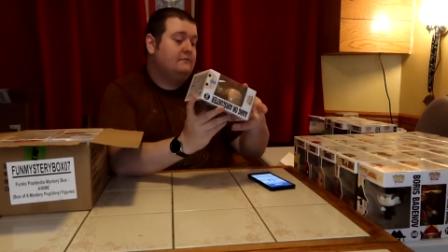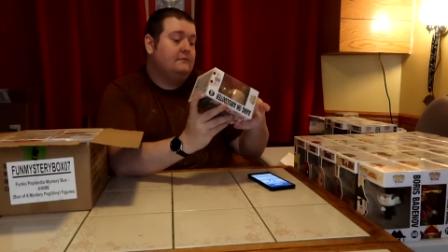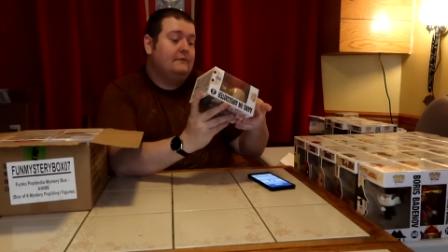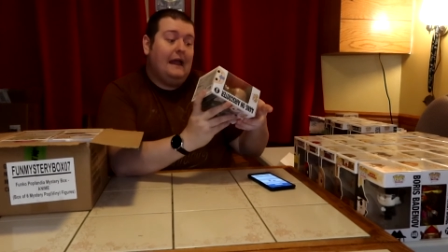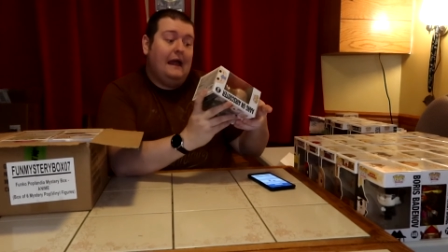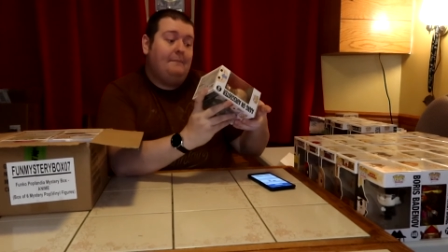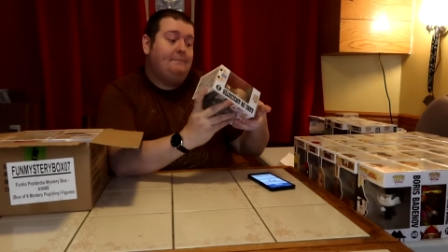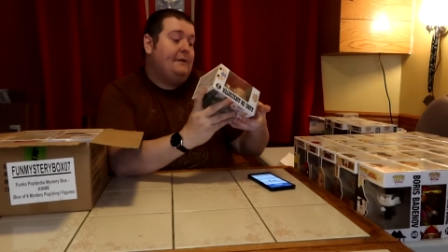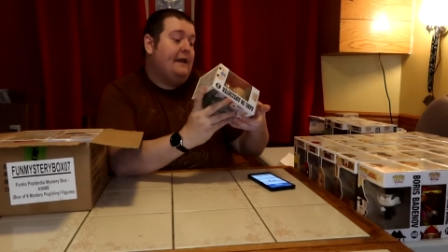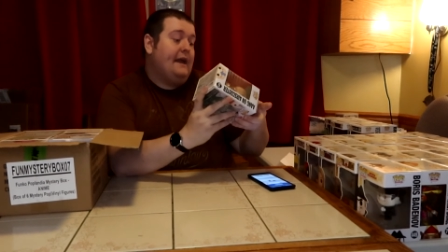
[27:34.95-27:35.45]

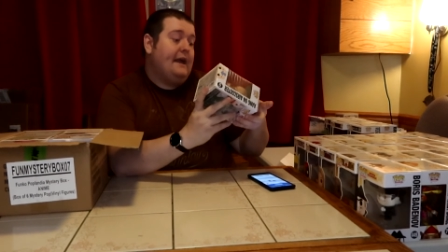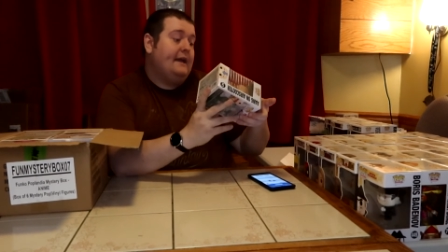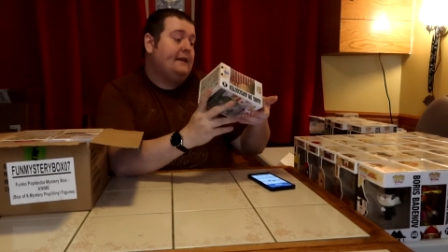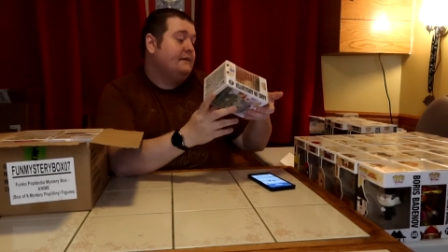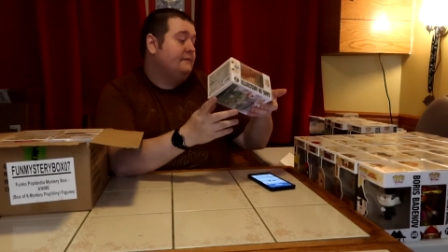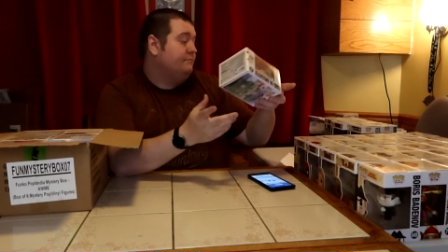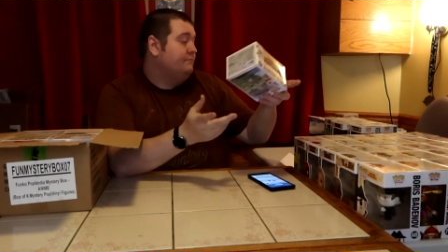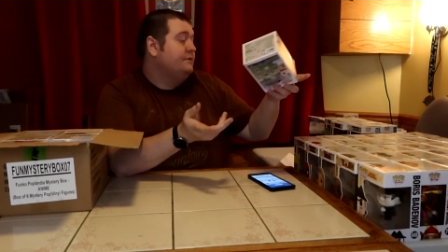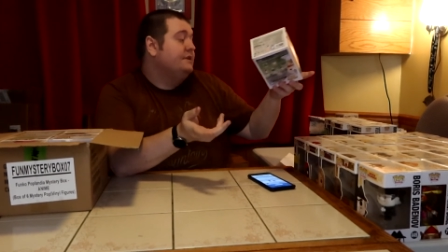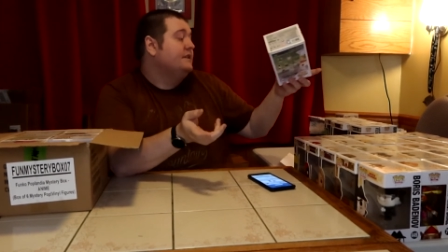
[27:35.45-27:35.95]
Not
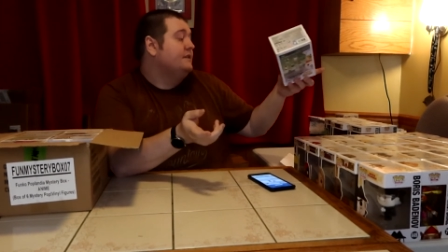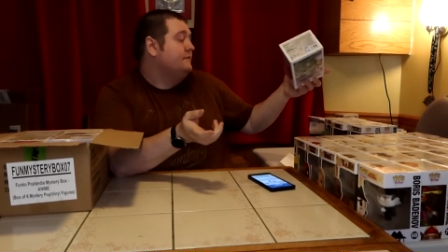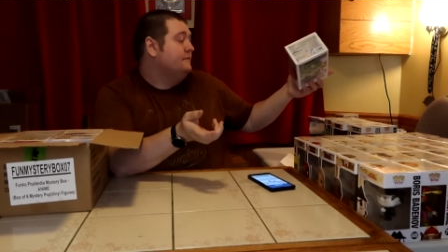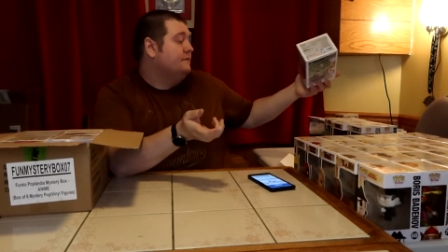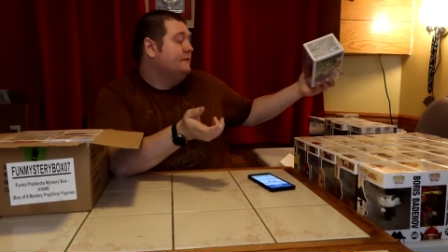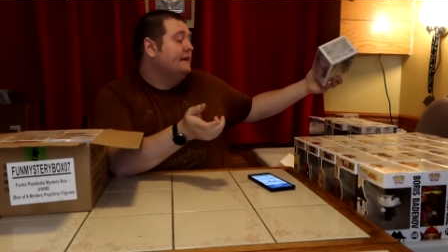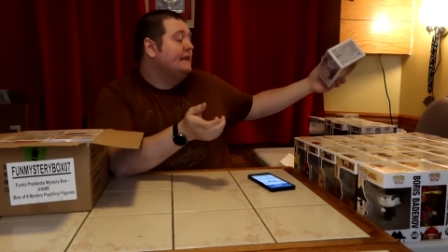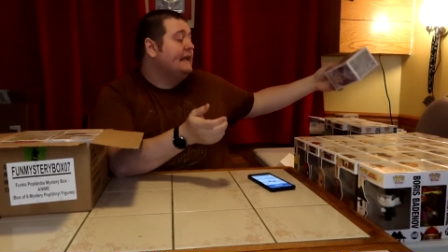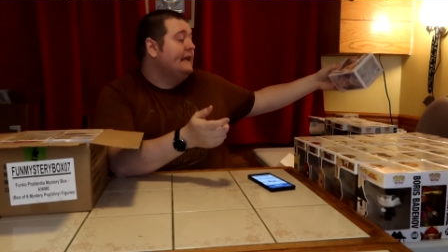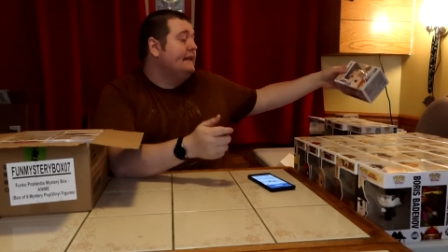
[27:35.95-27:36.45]
bad, but
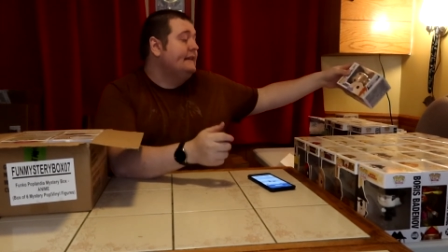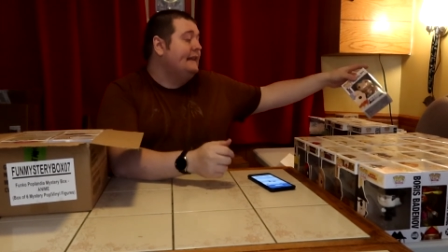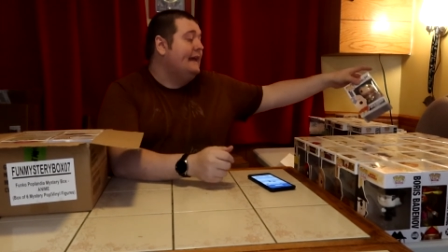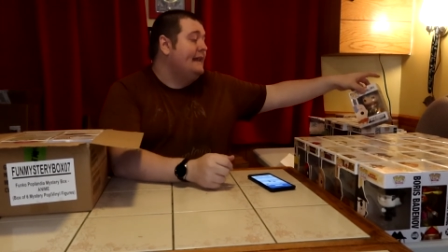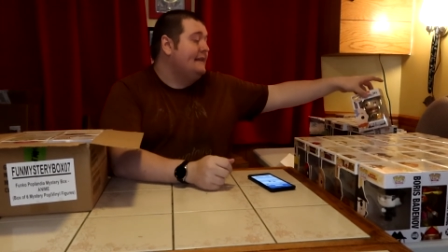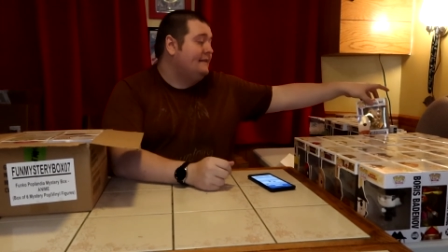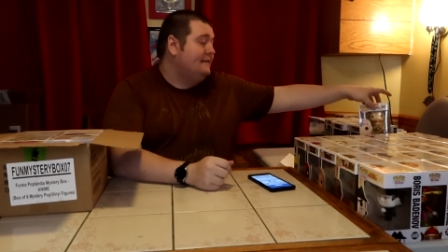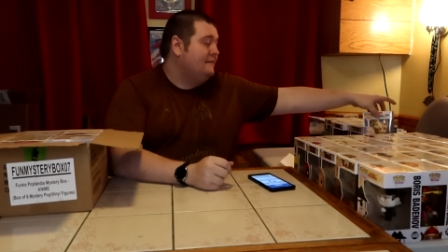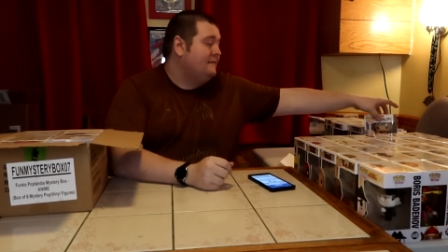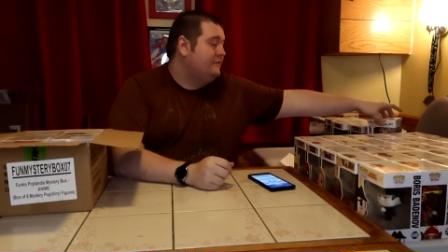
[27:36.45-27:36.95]
again,
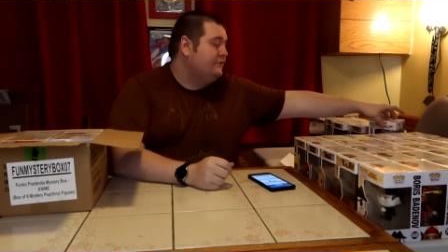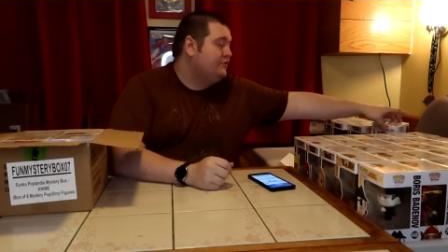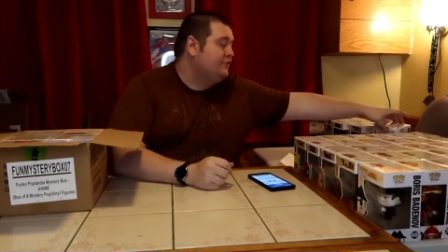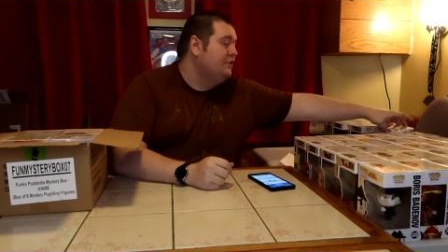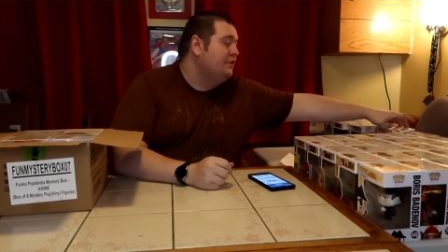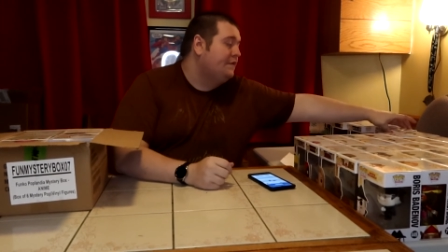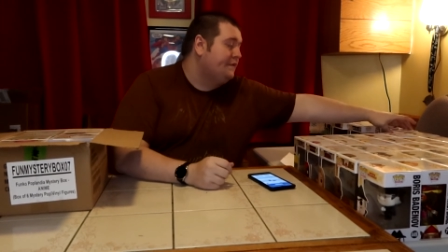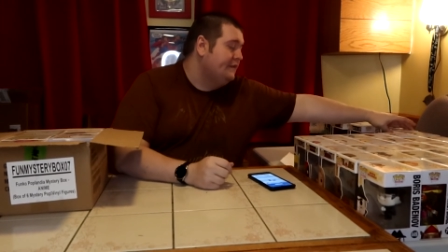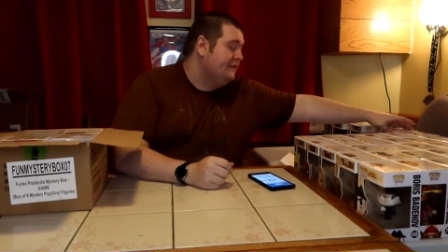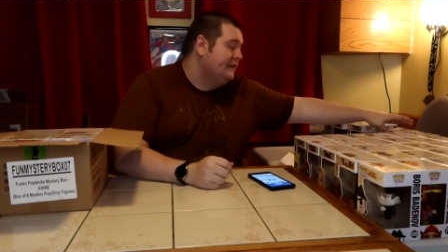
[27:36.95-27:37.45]
that
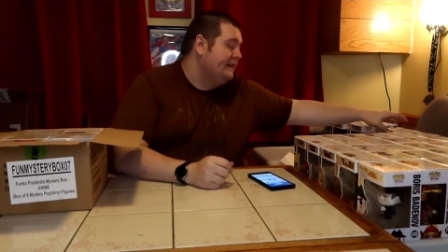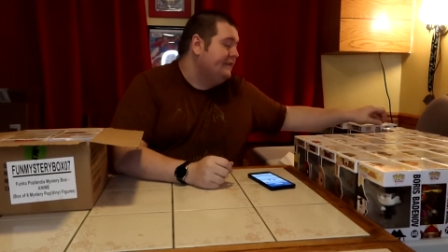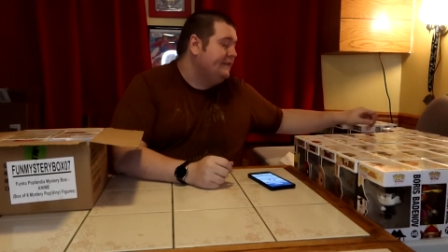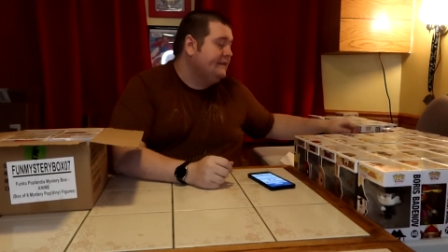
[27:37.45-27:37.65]
truthfully,